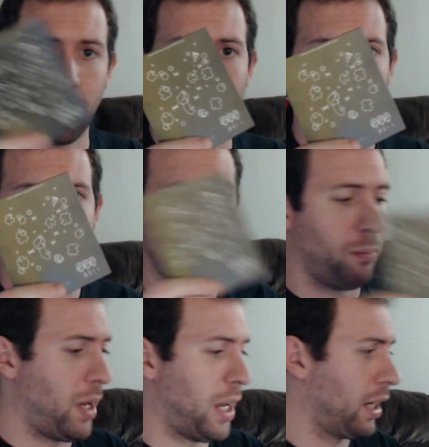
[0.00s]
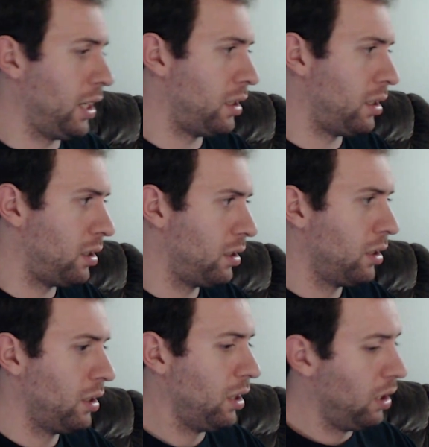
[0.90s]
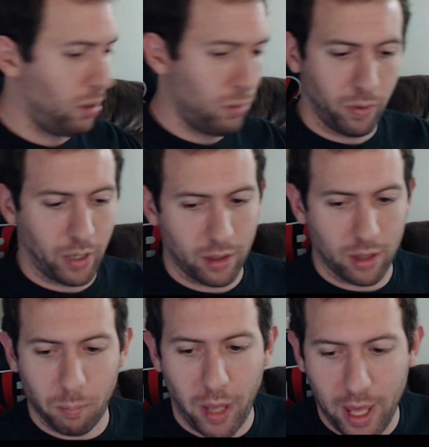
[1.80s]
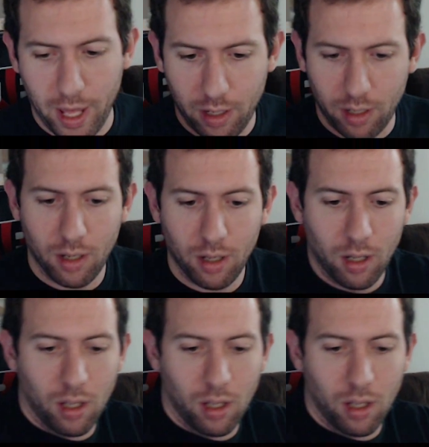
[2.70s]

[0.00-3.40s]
We got our magnet. We've got the pen.